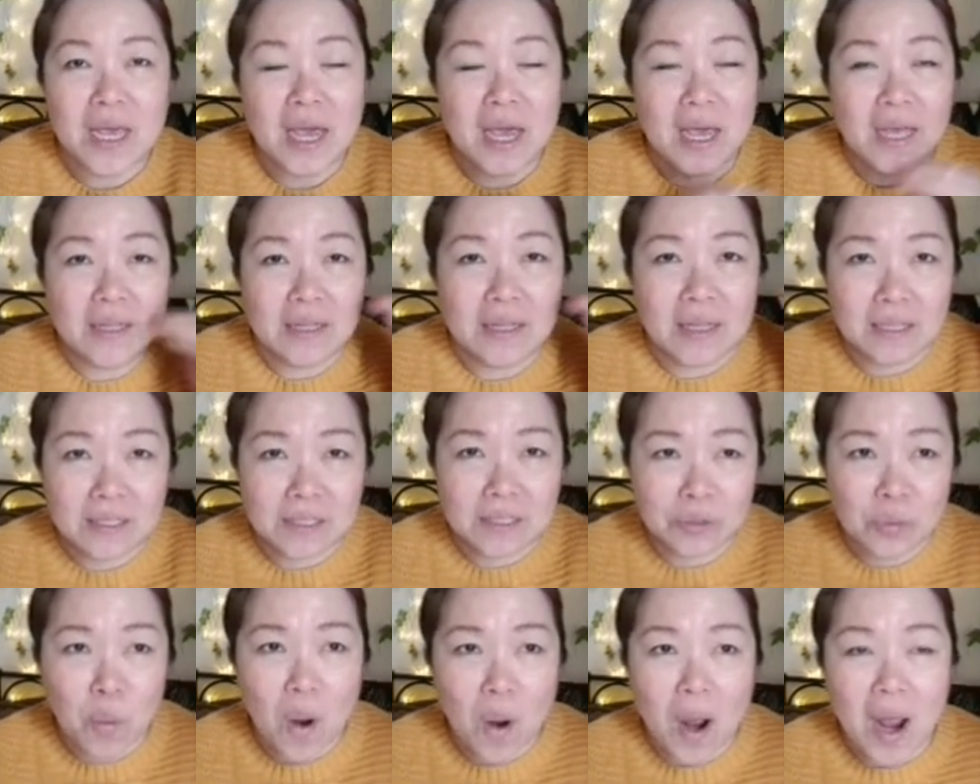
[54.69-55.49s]
And
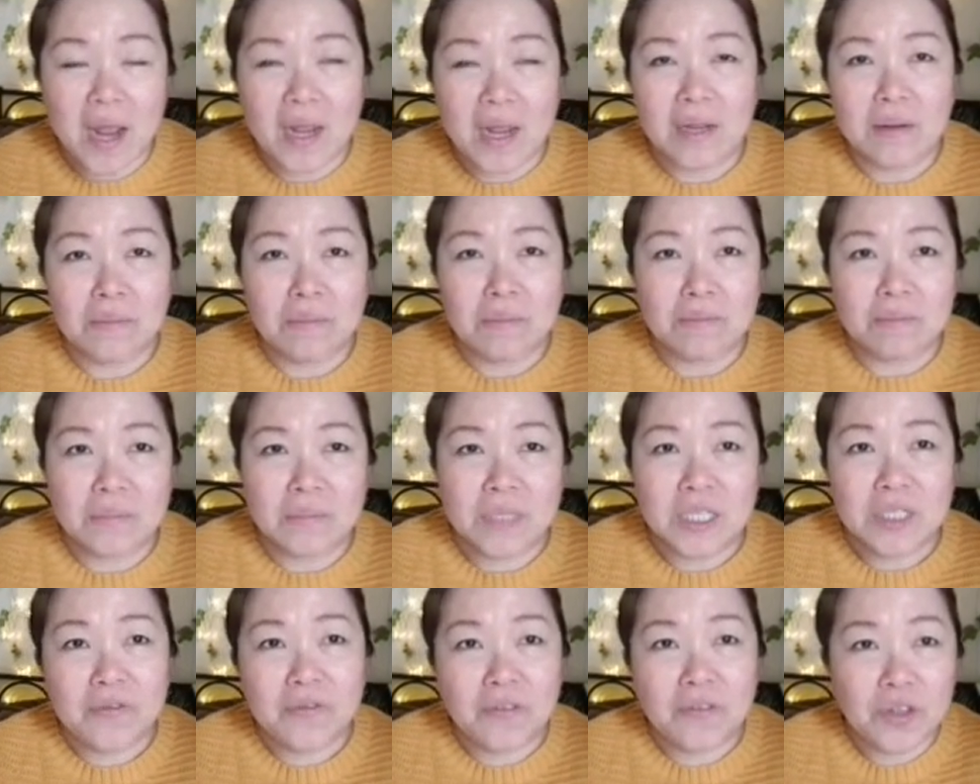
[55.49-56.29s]
that's why
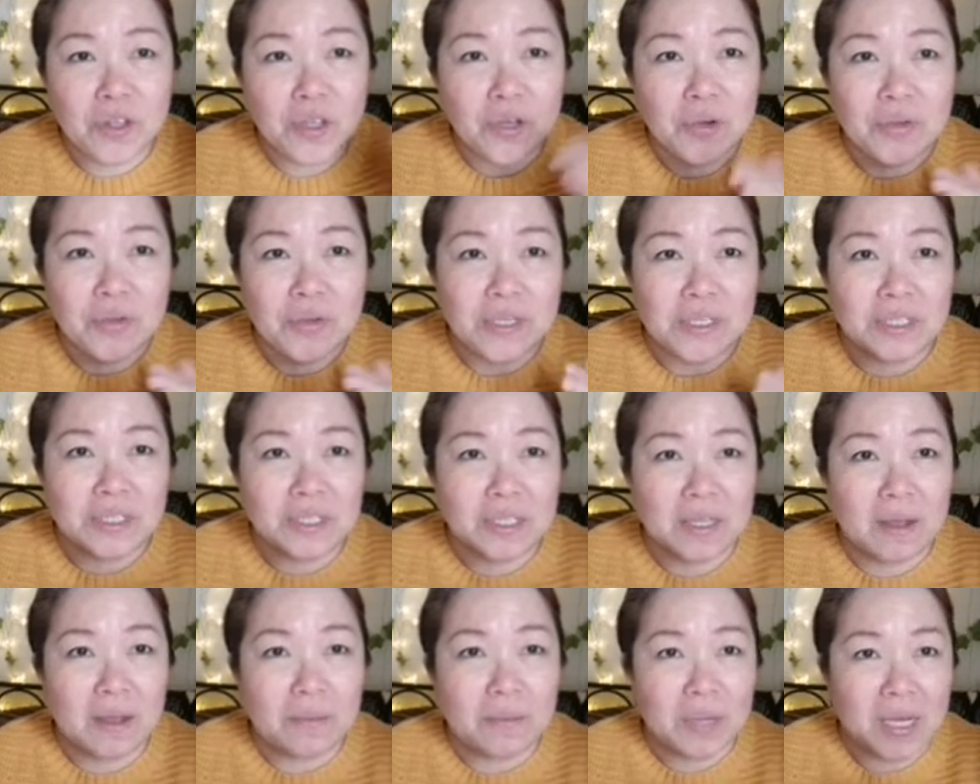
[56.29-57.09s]
this video
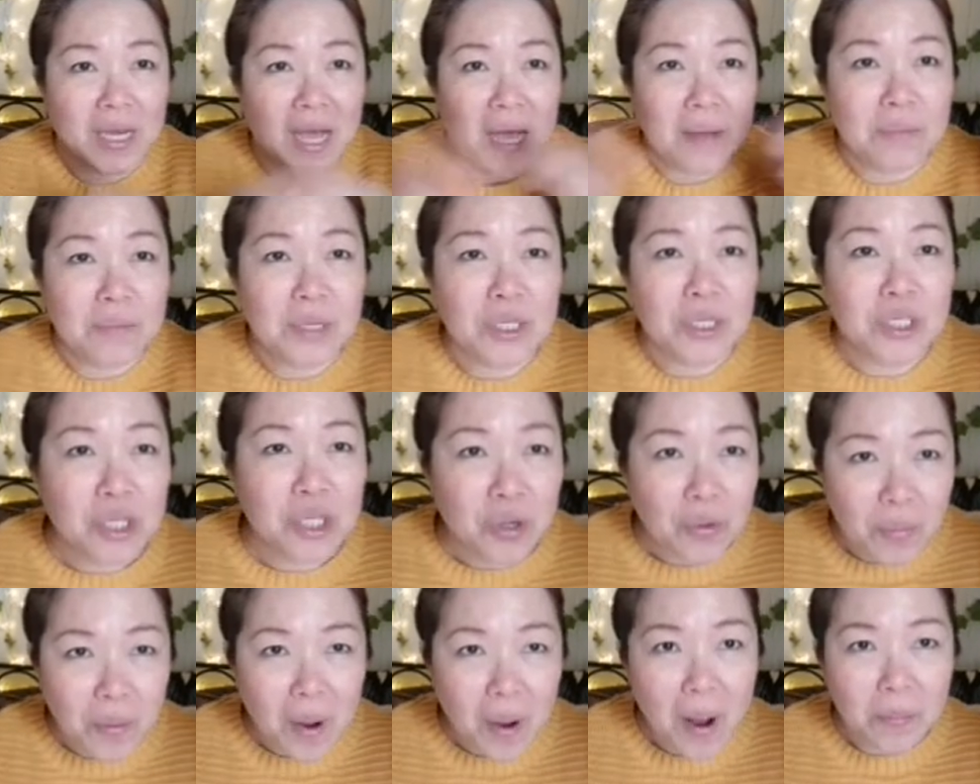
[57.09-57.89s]
is becoming
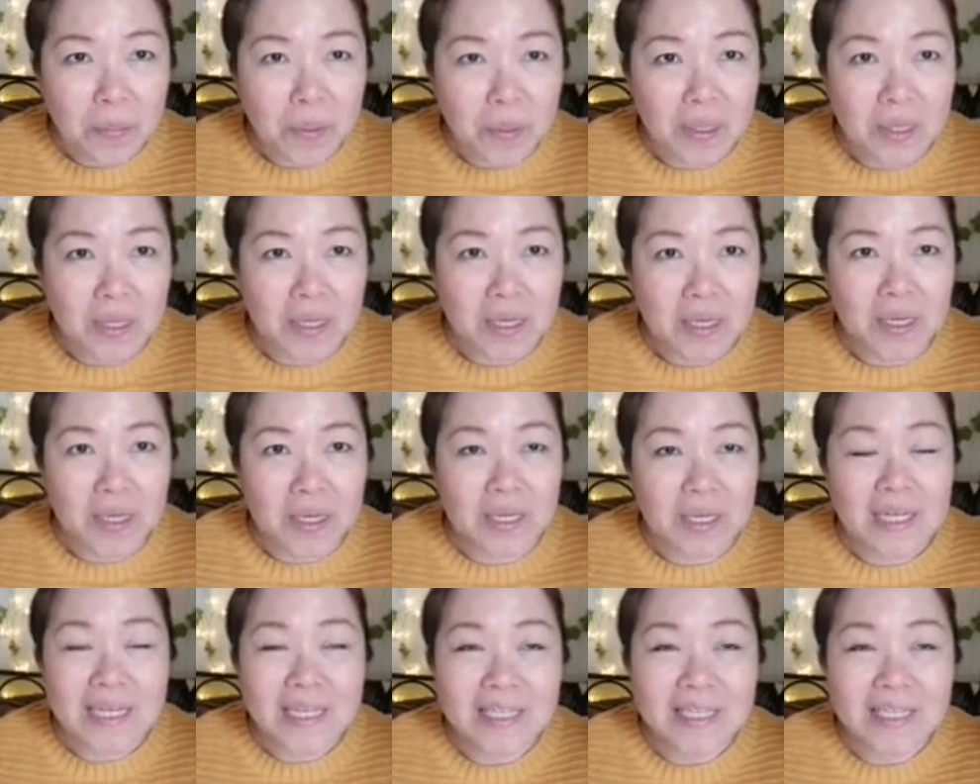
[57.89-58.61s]
so popular.